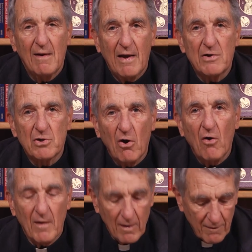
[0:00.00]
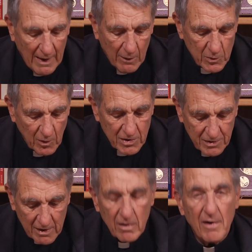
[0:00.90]
And so that was when
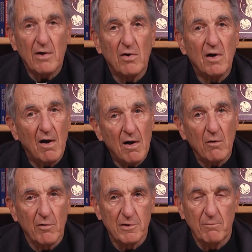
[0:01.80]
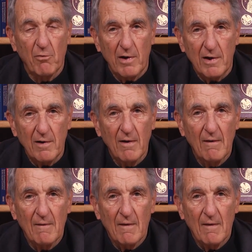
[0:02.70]
Sandra Day O'Connor was appointed,